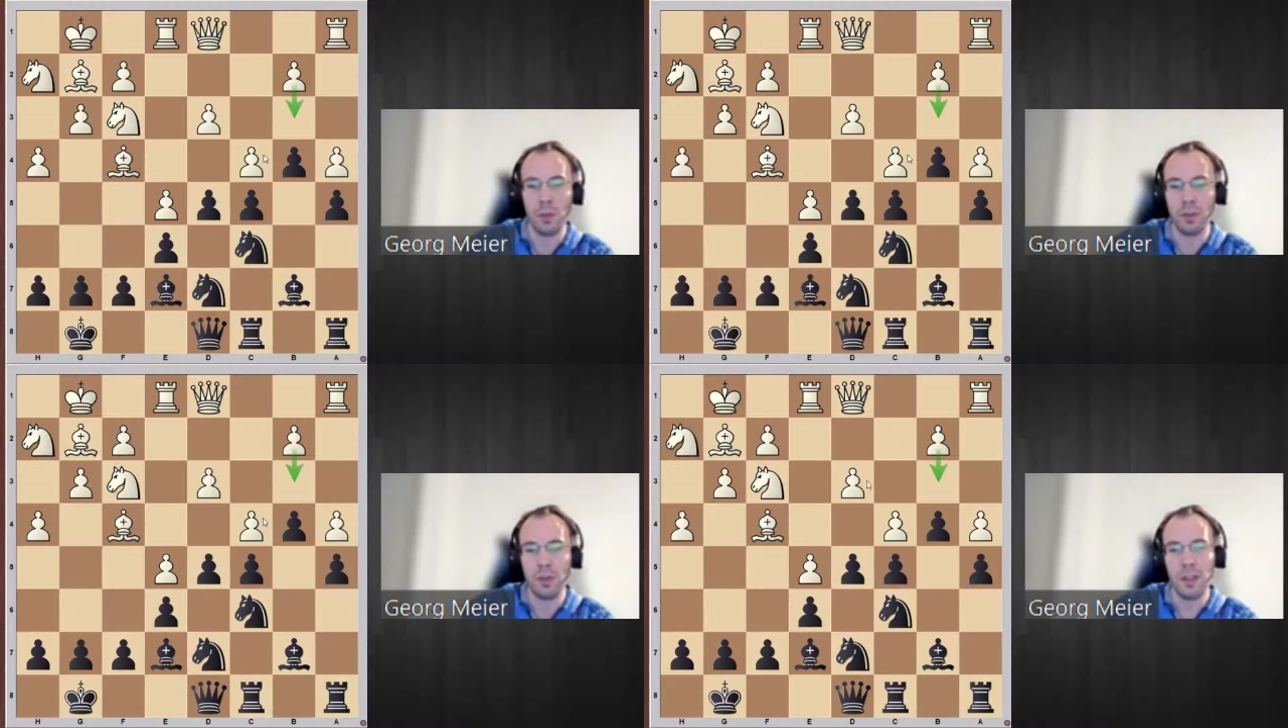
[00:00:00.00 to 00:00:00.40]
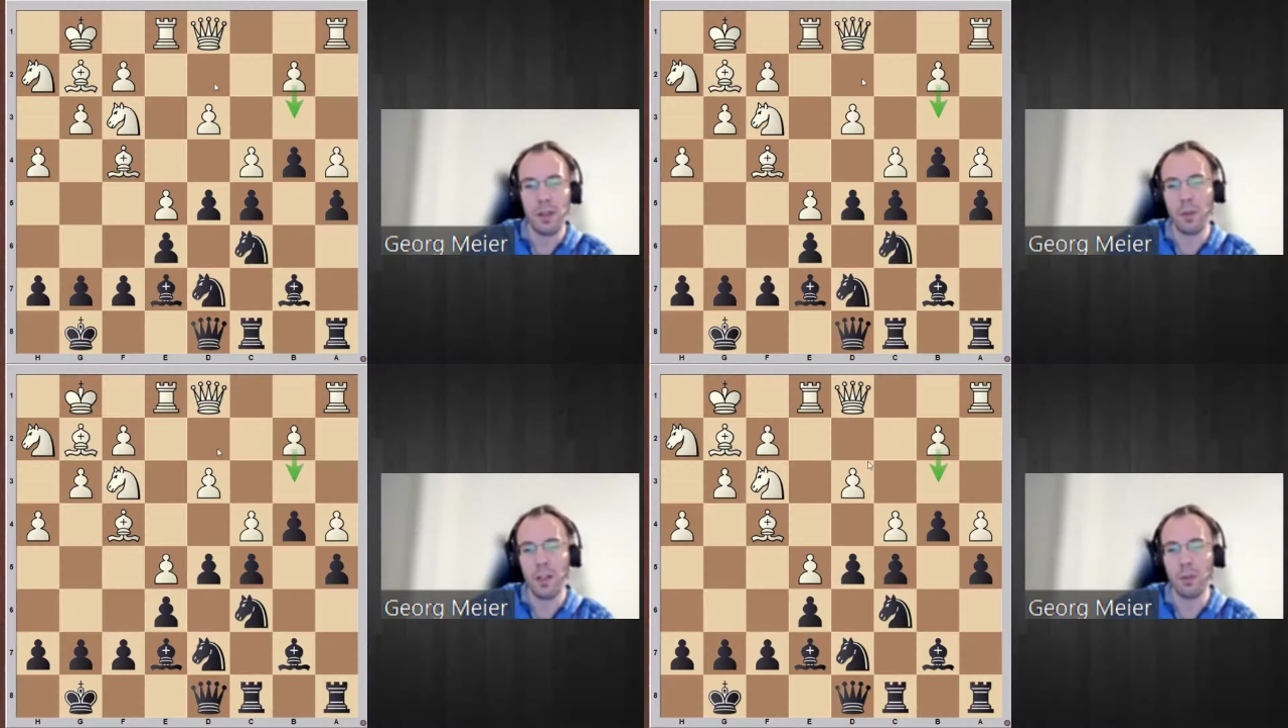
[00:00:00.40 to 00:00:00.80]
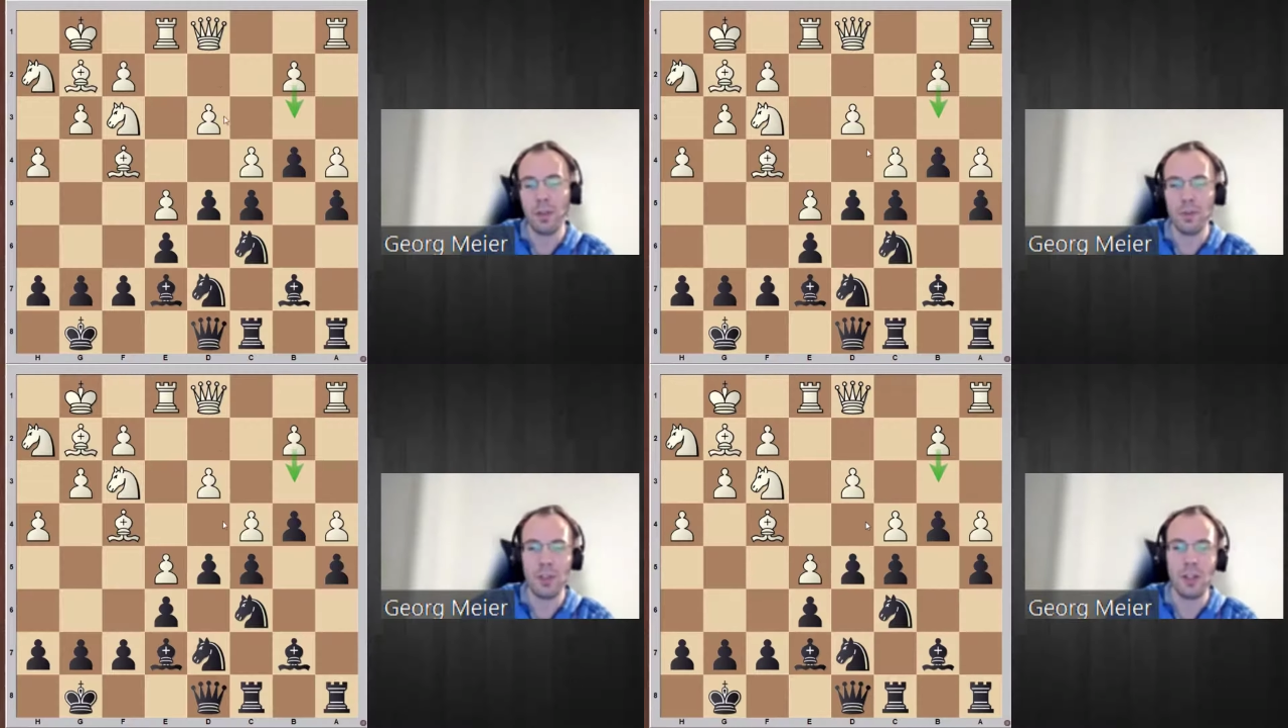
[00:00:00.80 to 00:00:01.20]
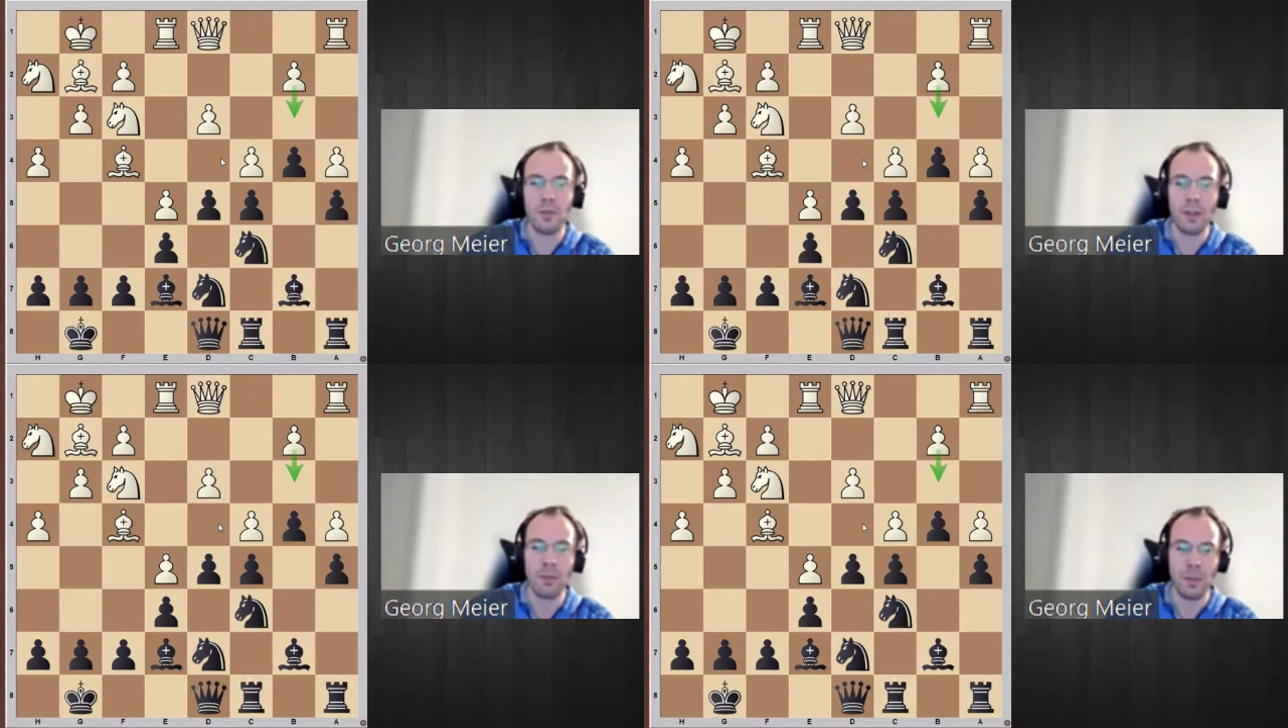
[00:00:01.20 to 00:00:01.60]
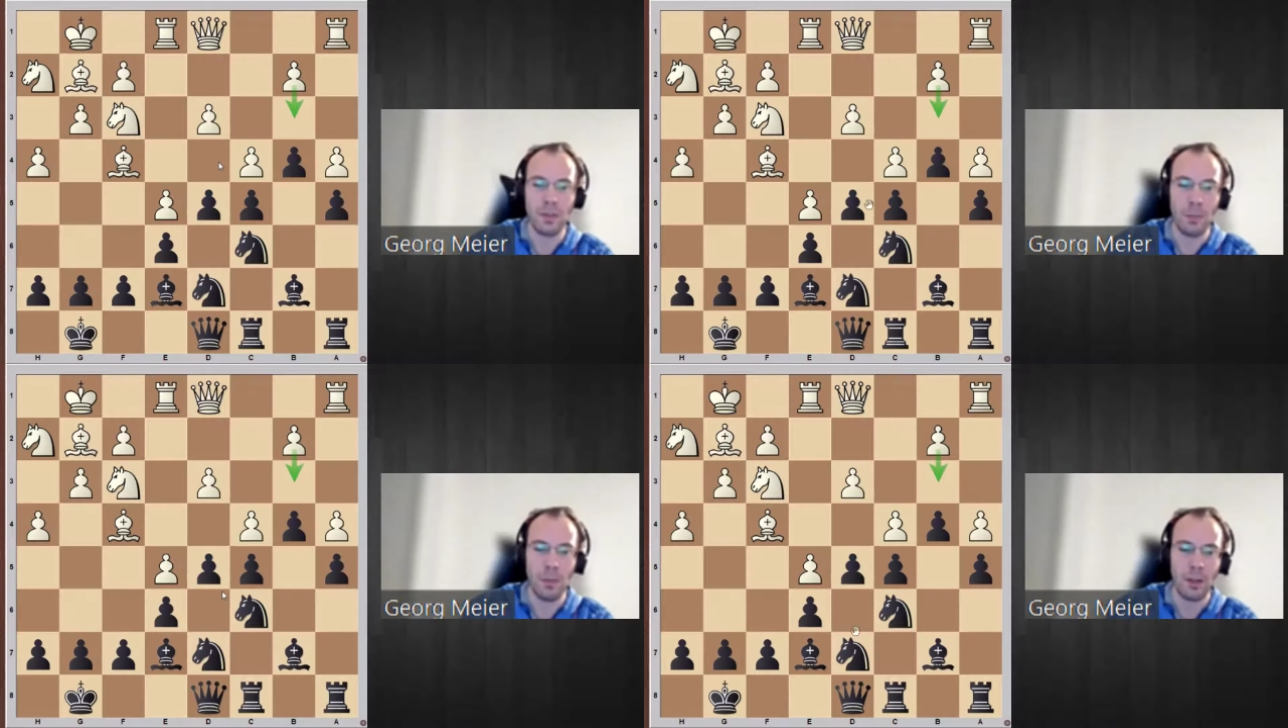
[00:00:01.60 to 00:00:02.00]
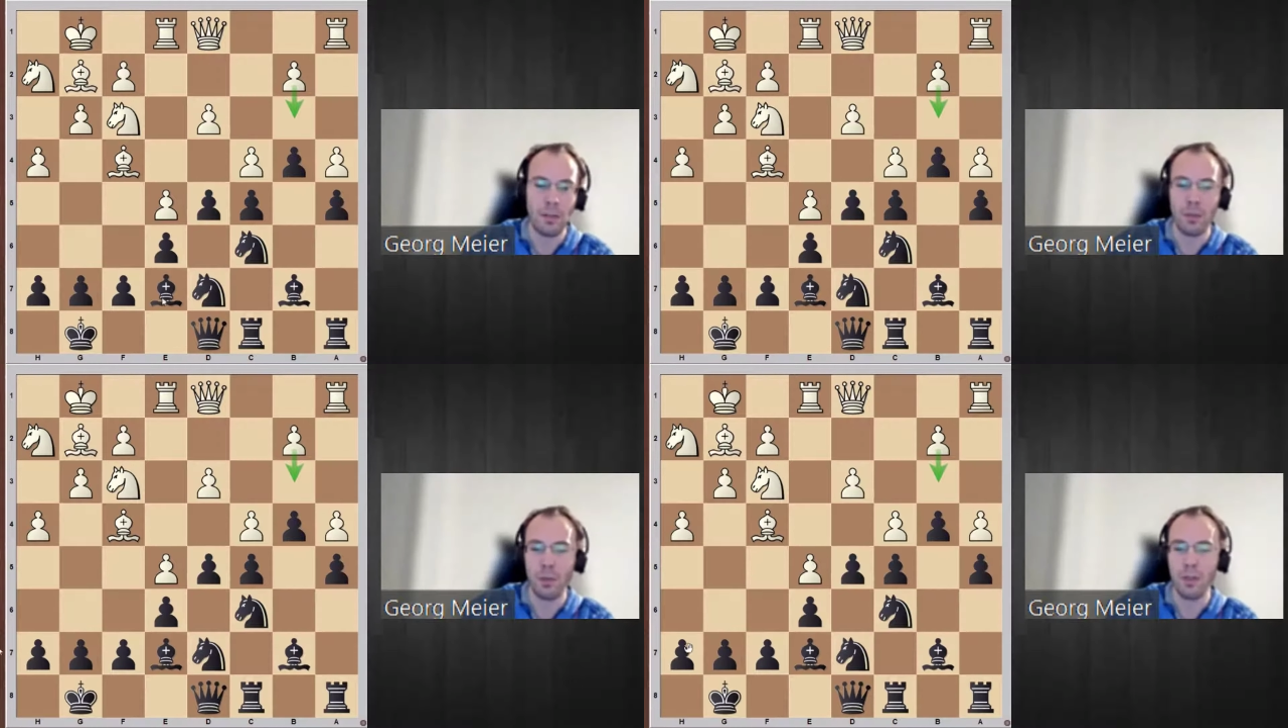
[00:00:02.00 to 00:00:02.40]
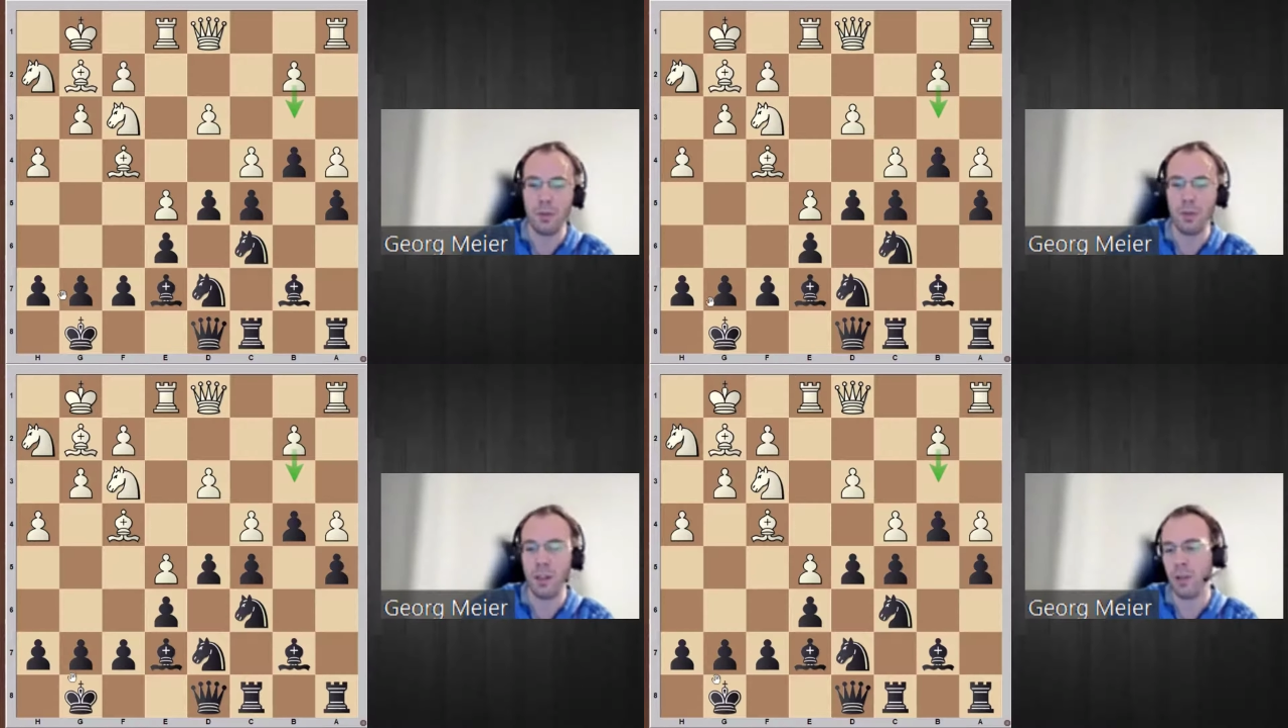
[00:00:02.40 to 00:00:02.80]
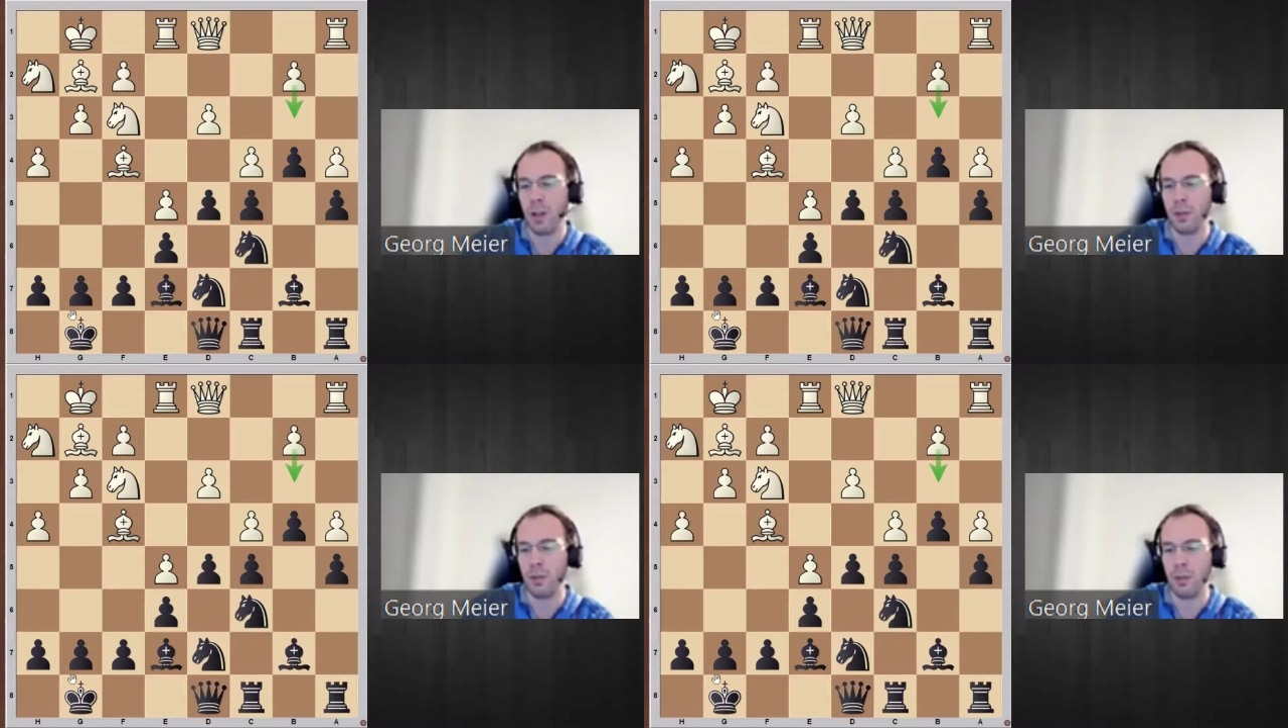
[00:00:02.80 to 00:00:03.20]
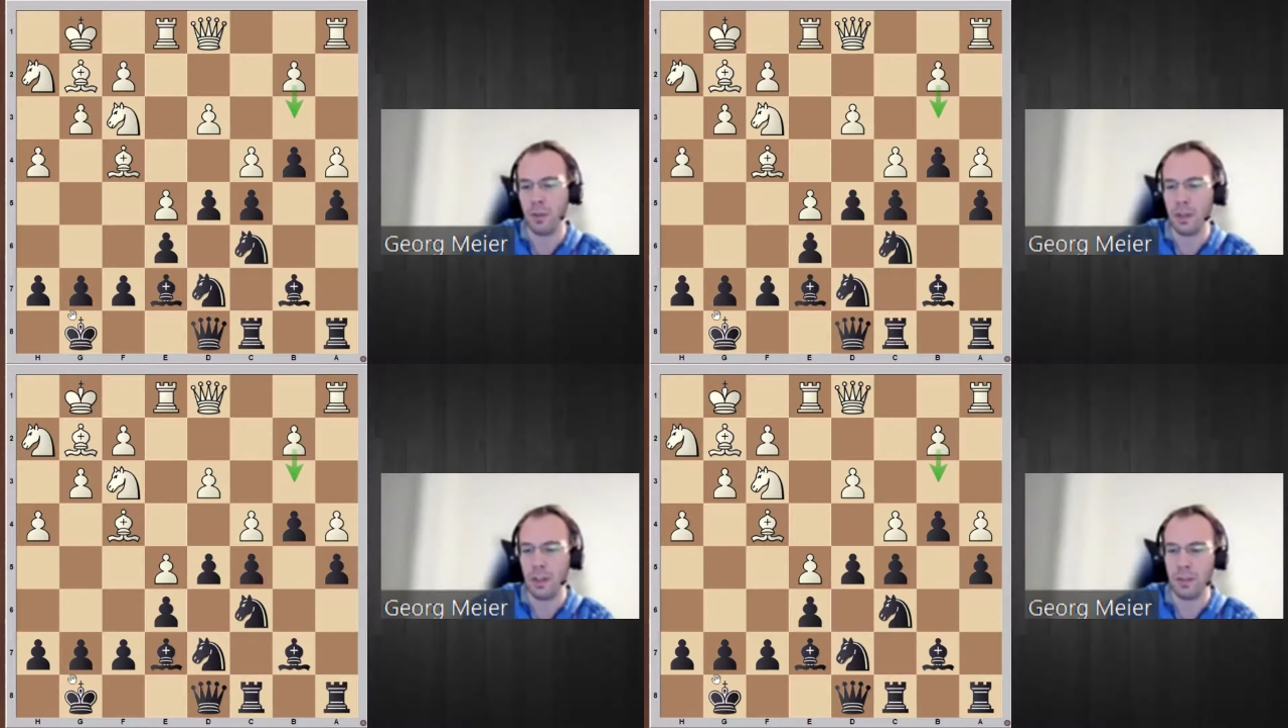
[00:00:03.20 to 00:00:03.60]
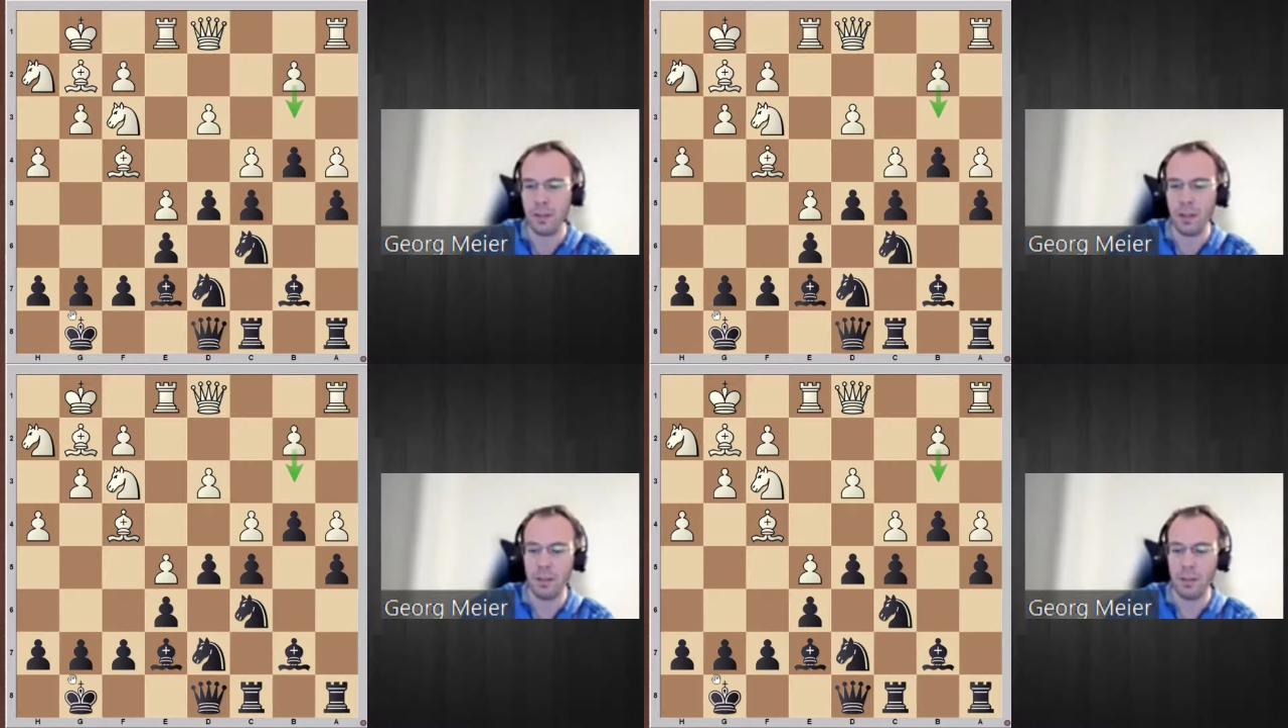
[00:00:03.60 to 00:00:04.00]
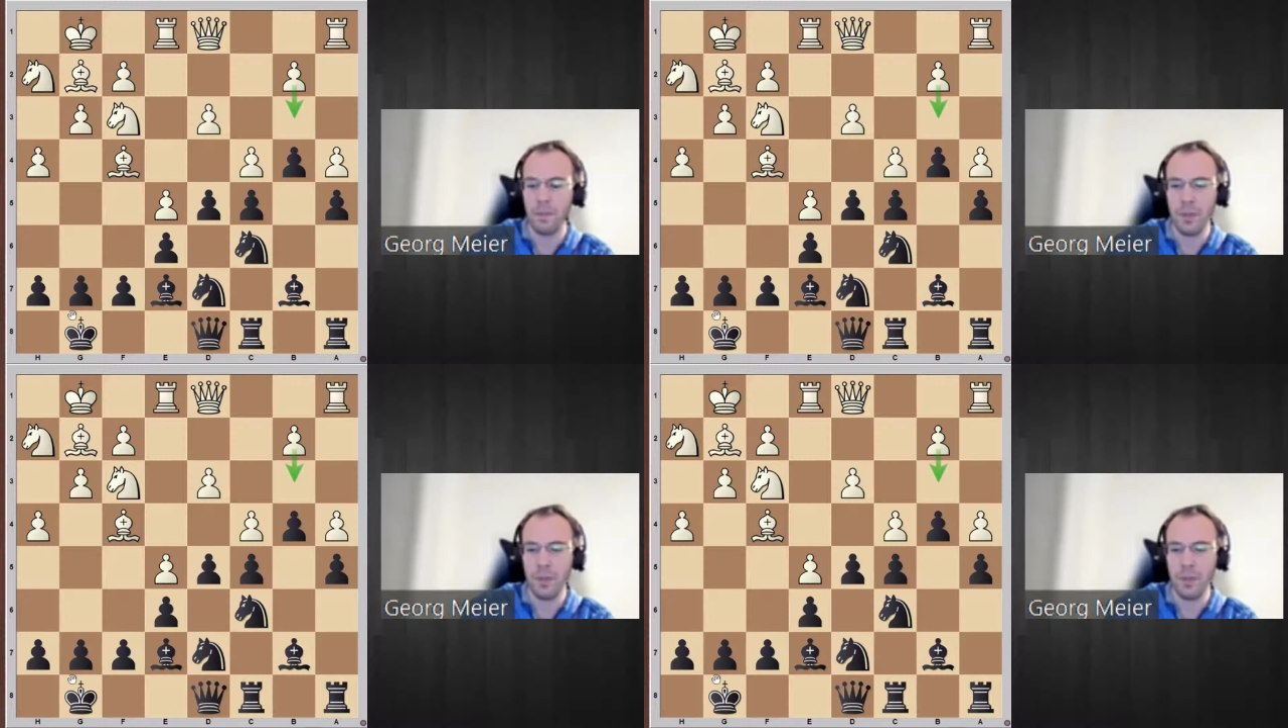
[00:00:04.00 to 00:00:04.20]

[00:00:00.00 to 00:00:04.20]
and white would have achieved something similar as to what we are trying to do on the king side.